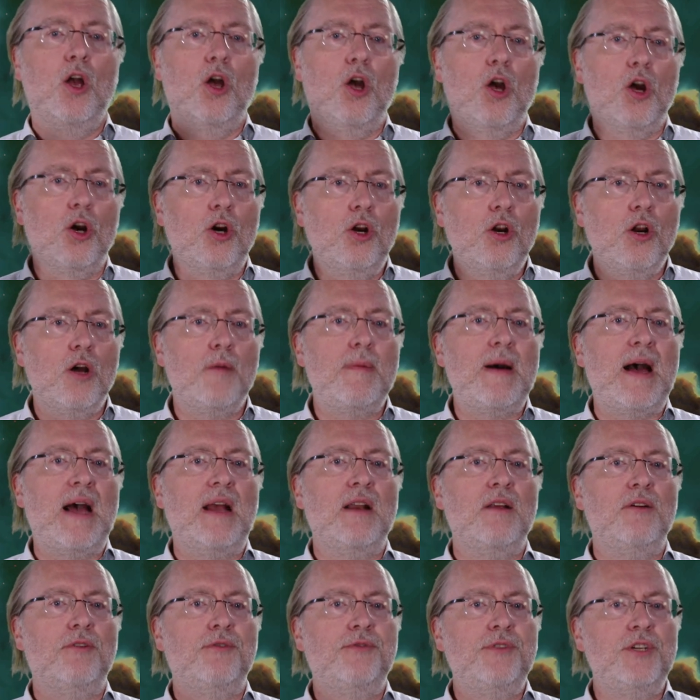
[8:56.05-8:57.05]
a
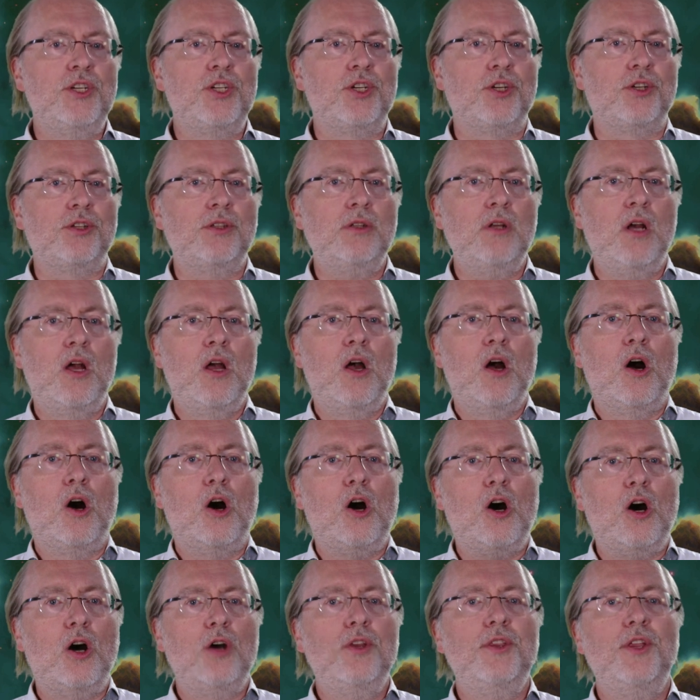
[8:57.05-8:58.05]
global vision
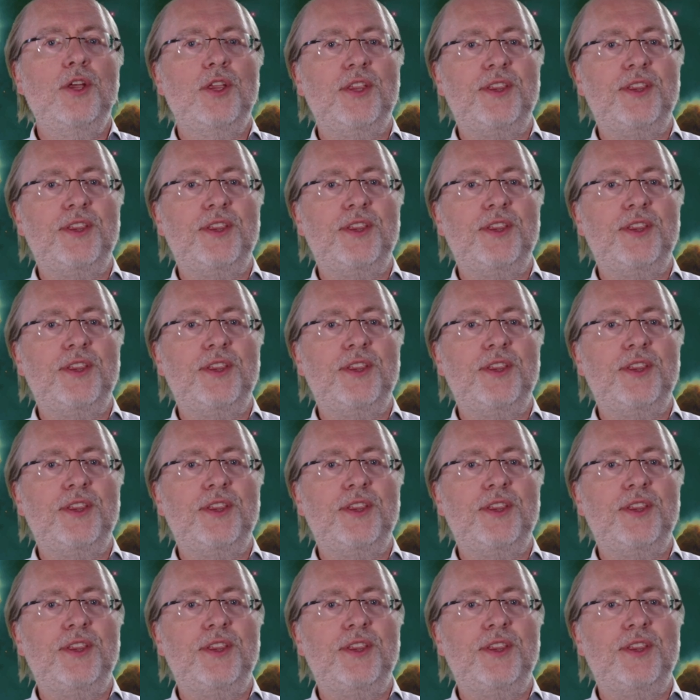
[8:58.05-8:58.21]
on